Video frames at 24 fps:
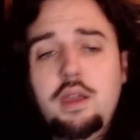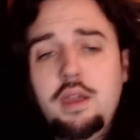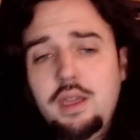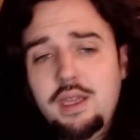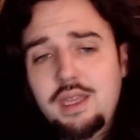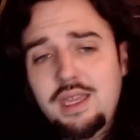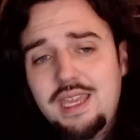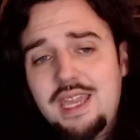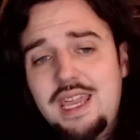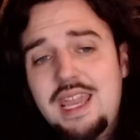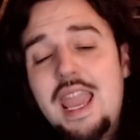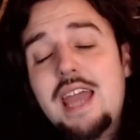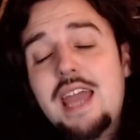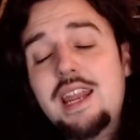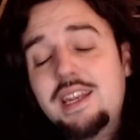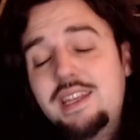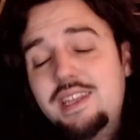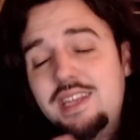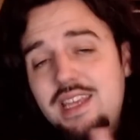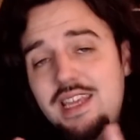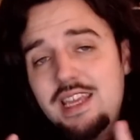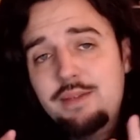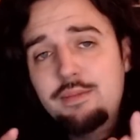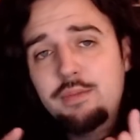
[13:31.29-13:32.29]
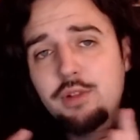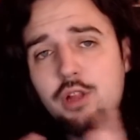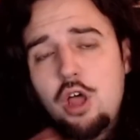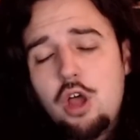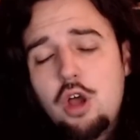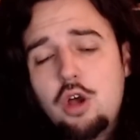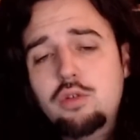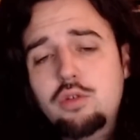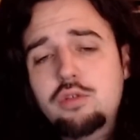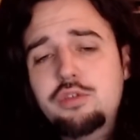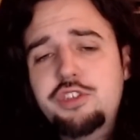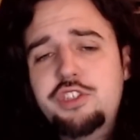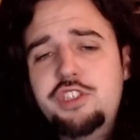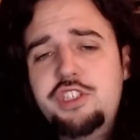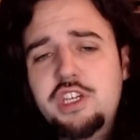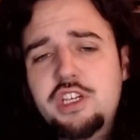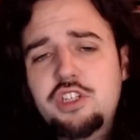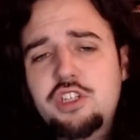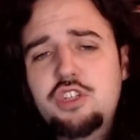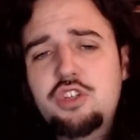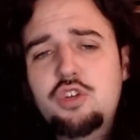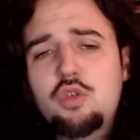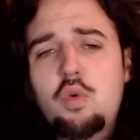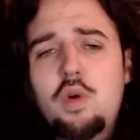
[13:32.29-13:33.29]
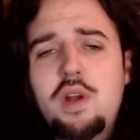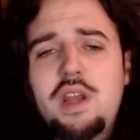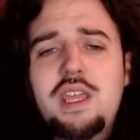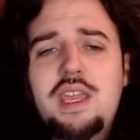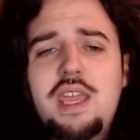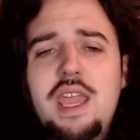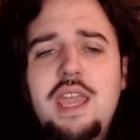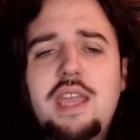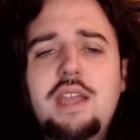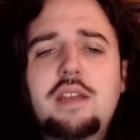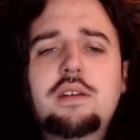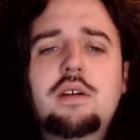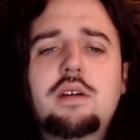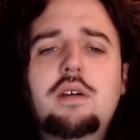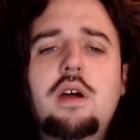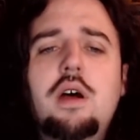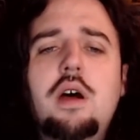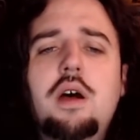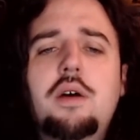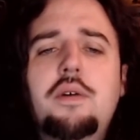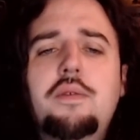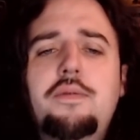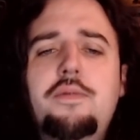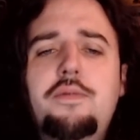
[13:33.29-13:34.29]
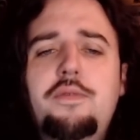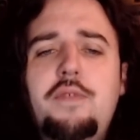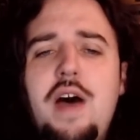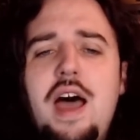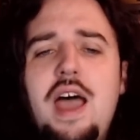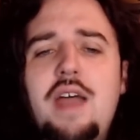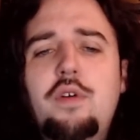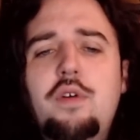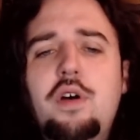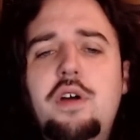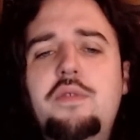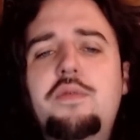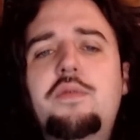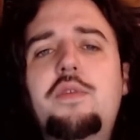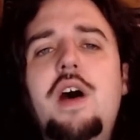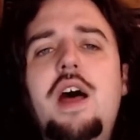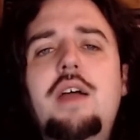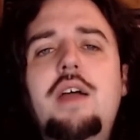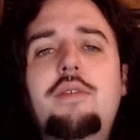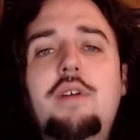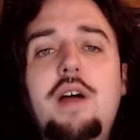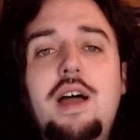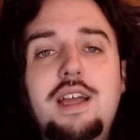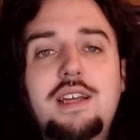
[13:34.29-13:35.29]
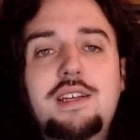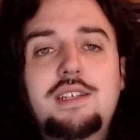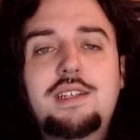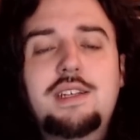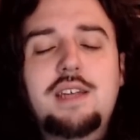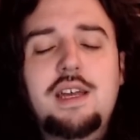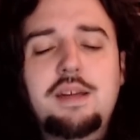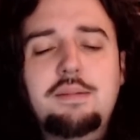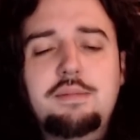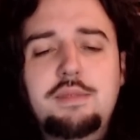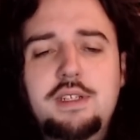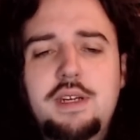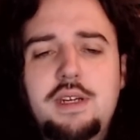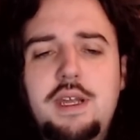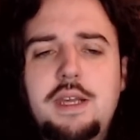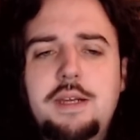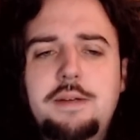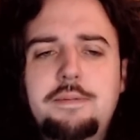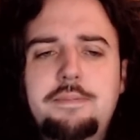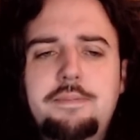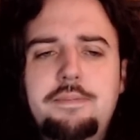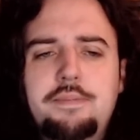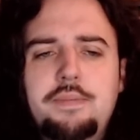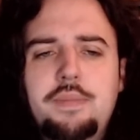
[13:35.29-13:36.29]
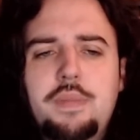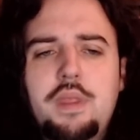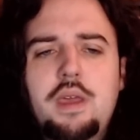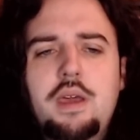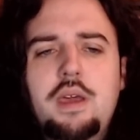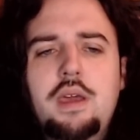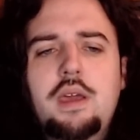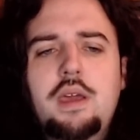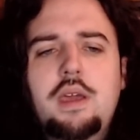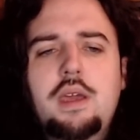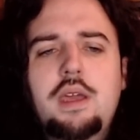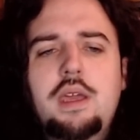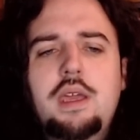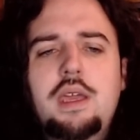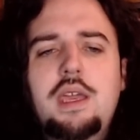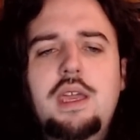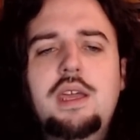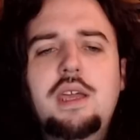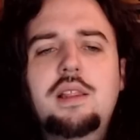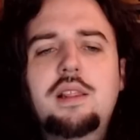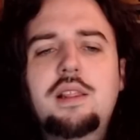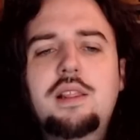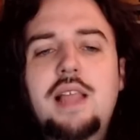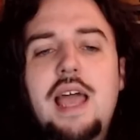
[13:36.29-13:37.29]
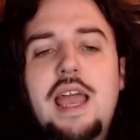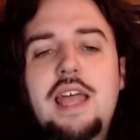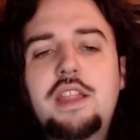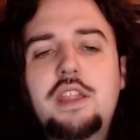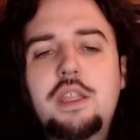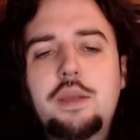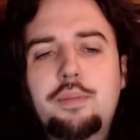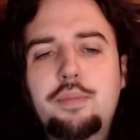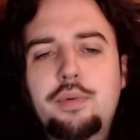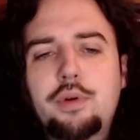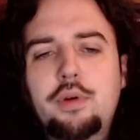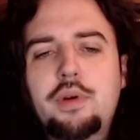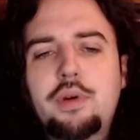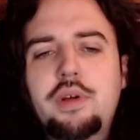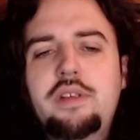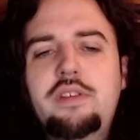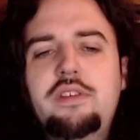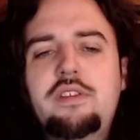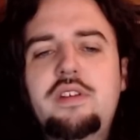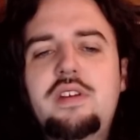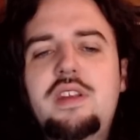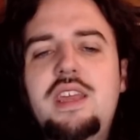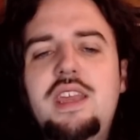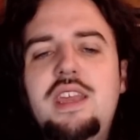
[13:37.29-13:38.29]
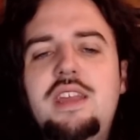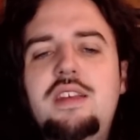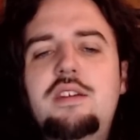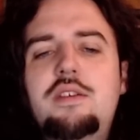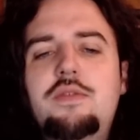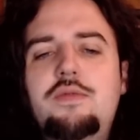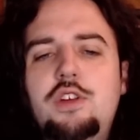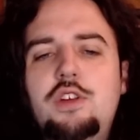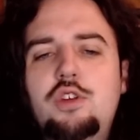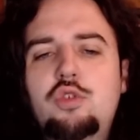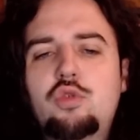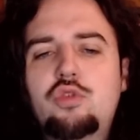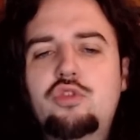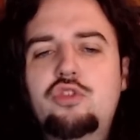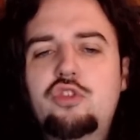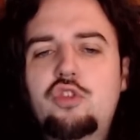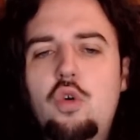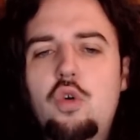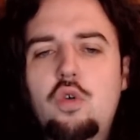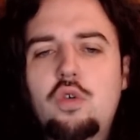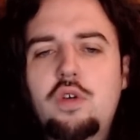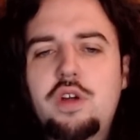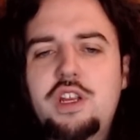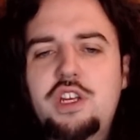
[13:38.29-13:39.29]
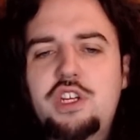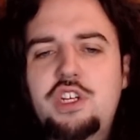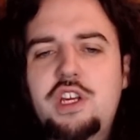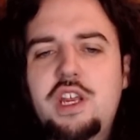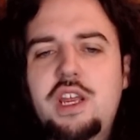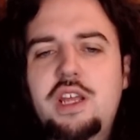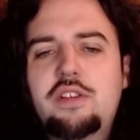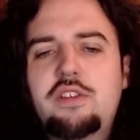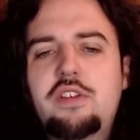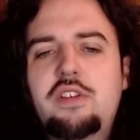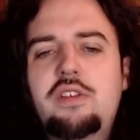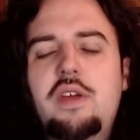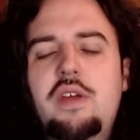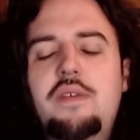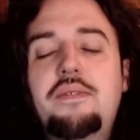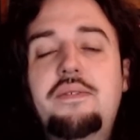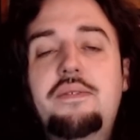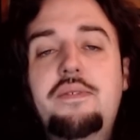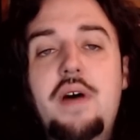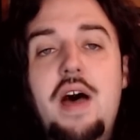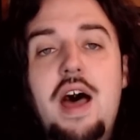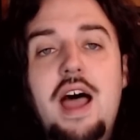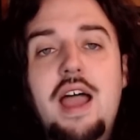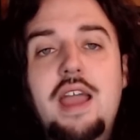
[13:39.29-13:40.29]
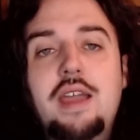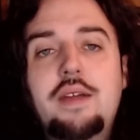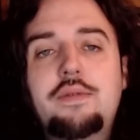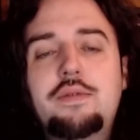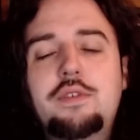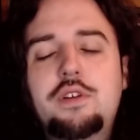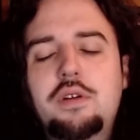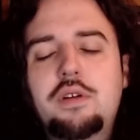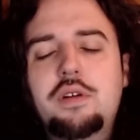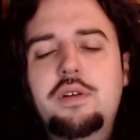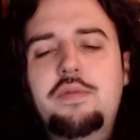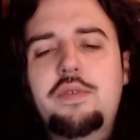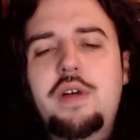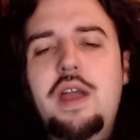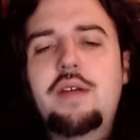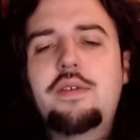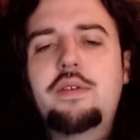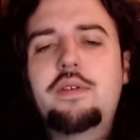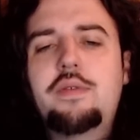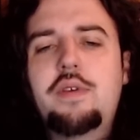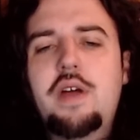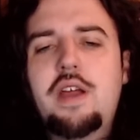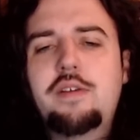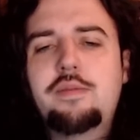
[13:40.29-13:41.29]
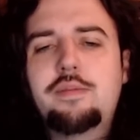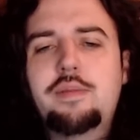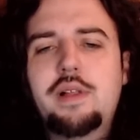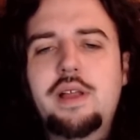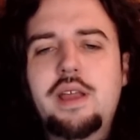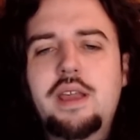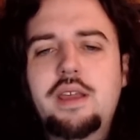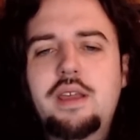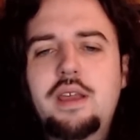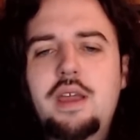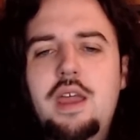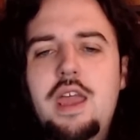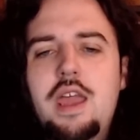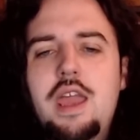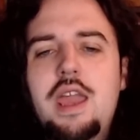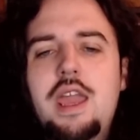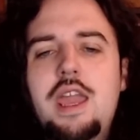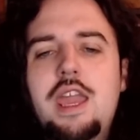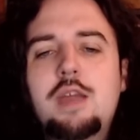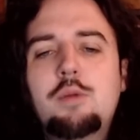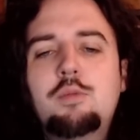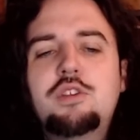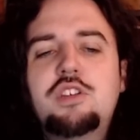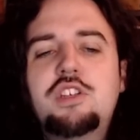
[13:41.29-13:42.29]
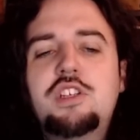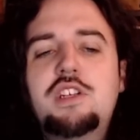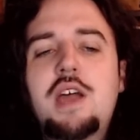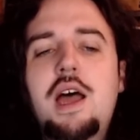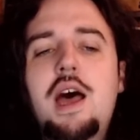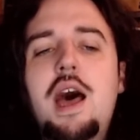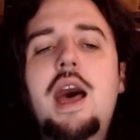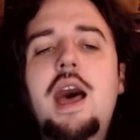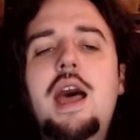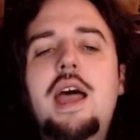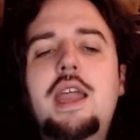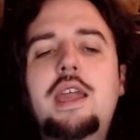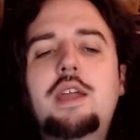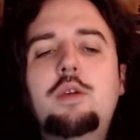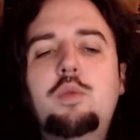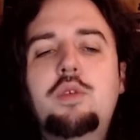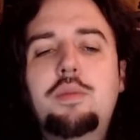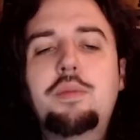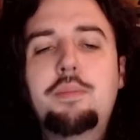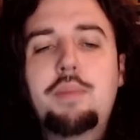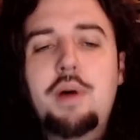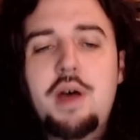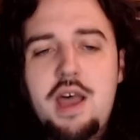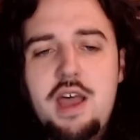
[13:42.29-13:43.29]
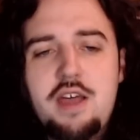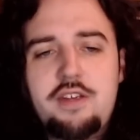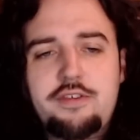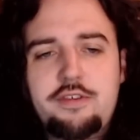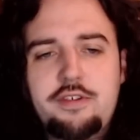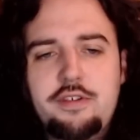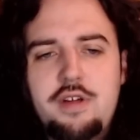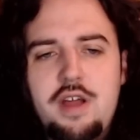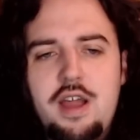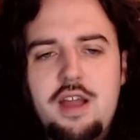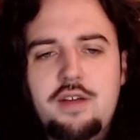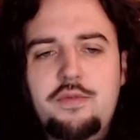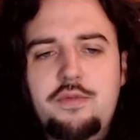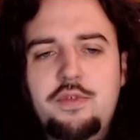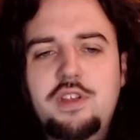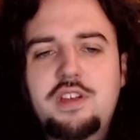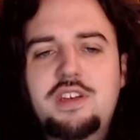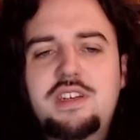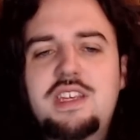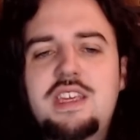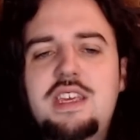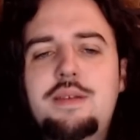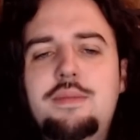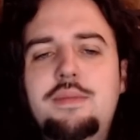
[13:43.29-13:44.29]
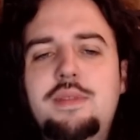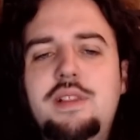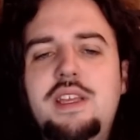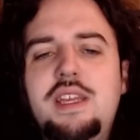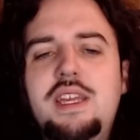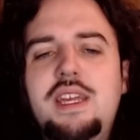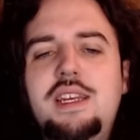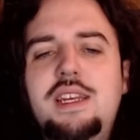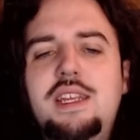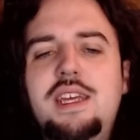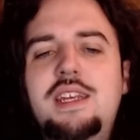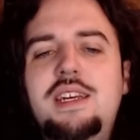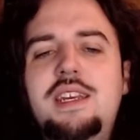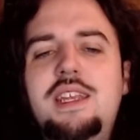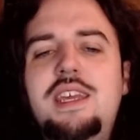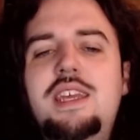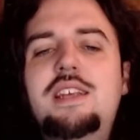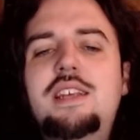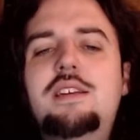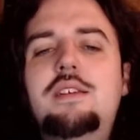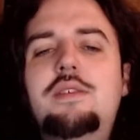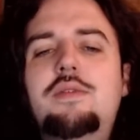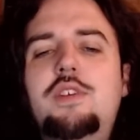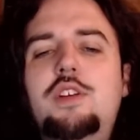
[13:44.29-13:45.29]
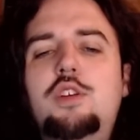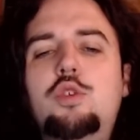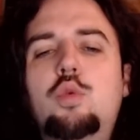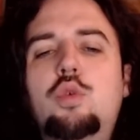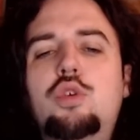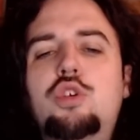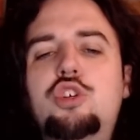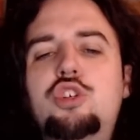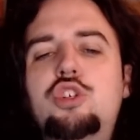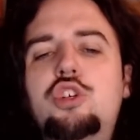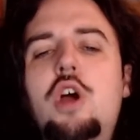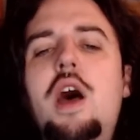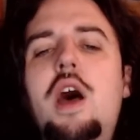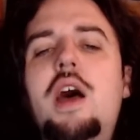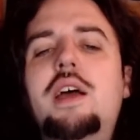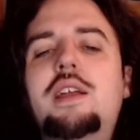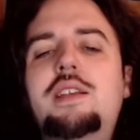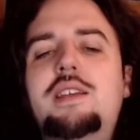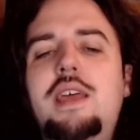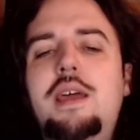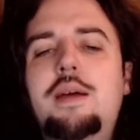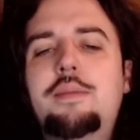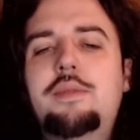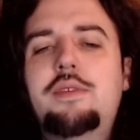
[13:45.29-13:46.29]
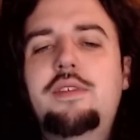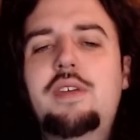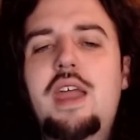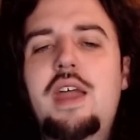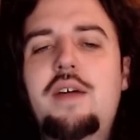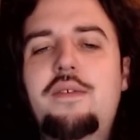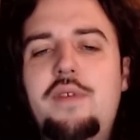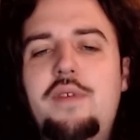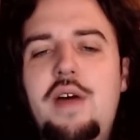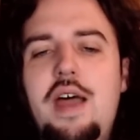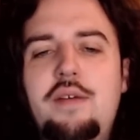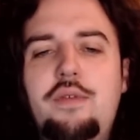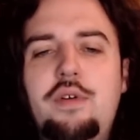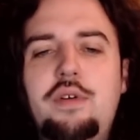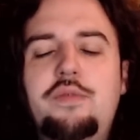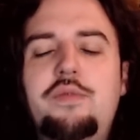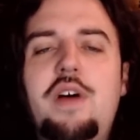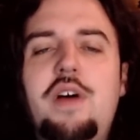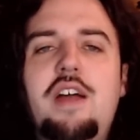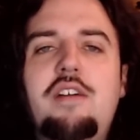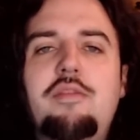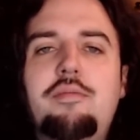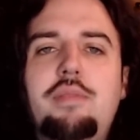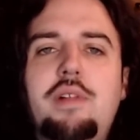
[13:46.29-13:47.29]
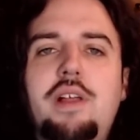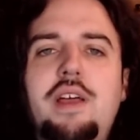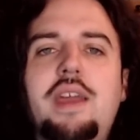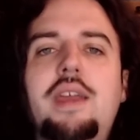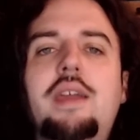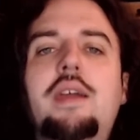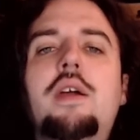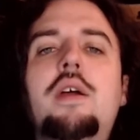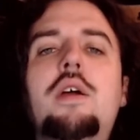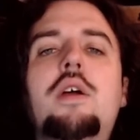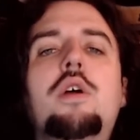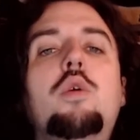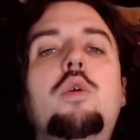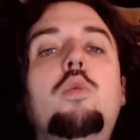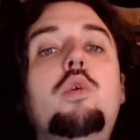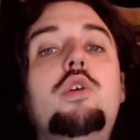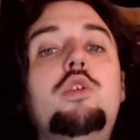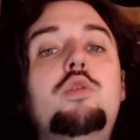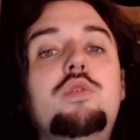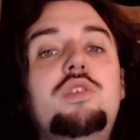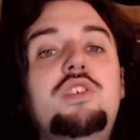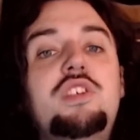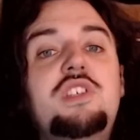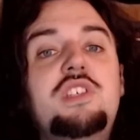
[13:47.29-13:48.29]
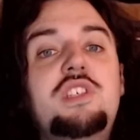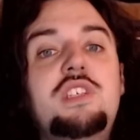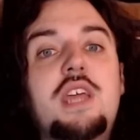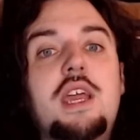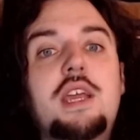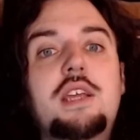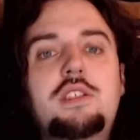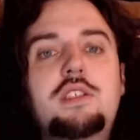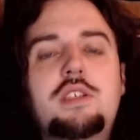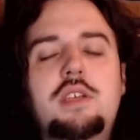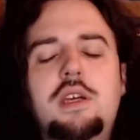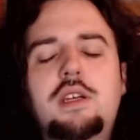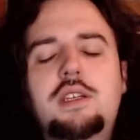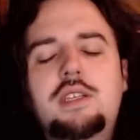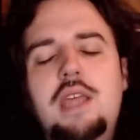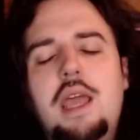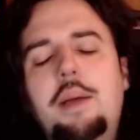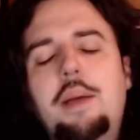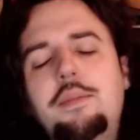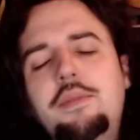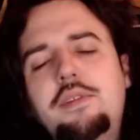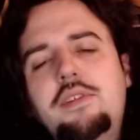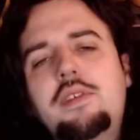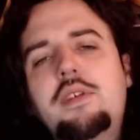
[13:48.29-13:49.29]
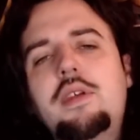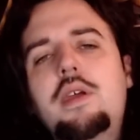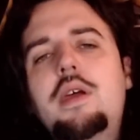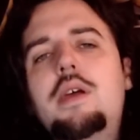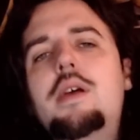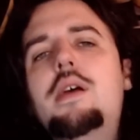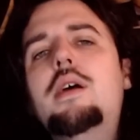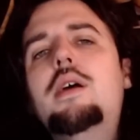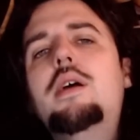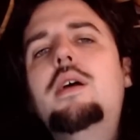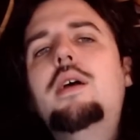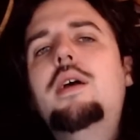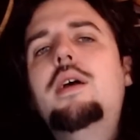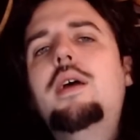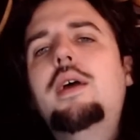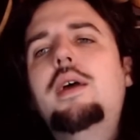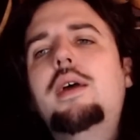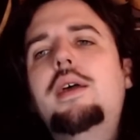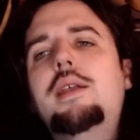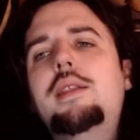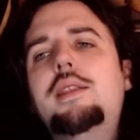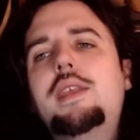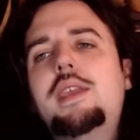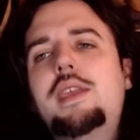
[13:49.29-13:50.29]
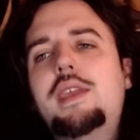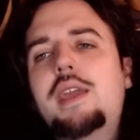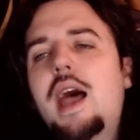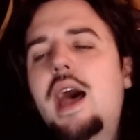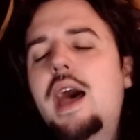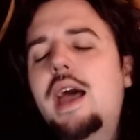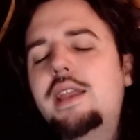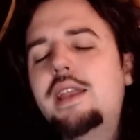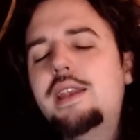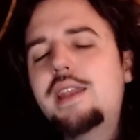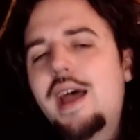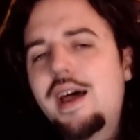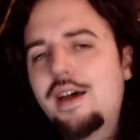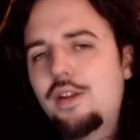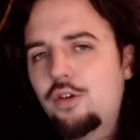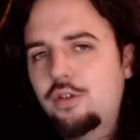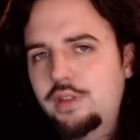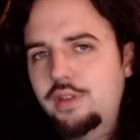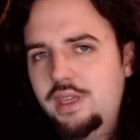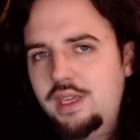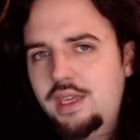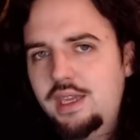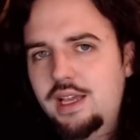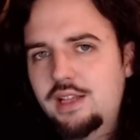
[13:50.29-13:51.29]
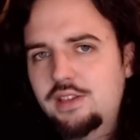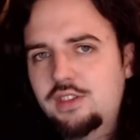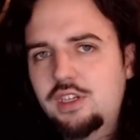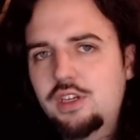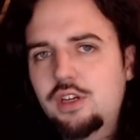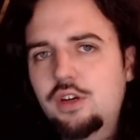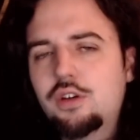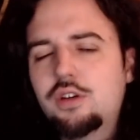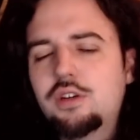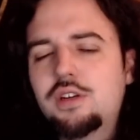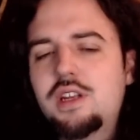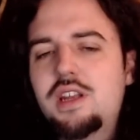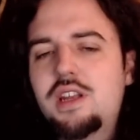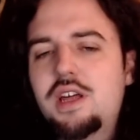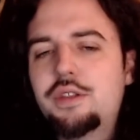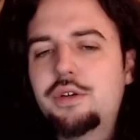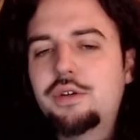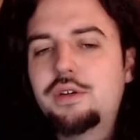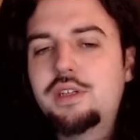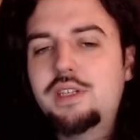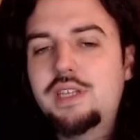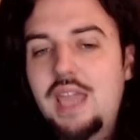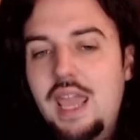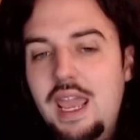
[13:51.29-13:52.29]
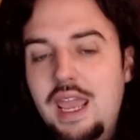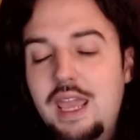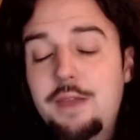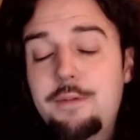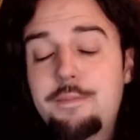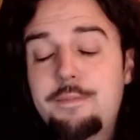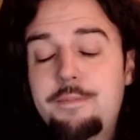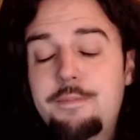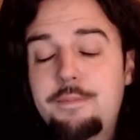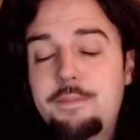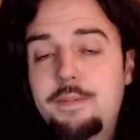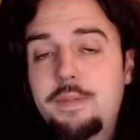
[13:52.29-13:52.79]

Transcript: He had a team low 628 of 5-on-5 ice time tonight. He led the Bruins in individual scoring chances at 5 during 5-on-5 play and was tied with Pasternak for the team lead in individual shot attempts at 5-on-5 play, which was 6 attempts. The guy, not only has he earned another game,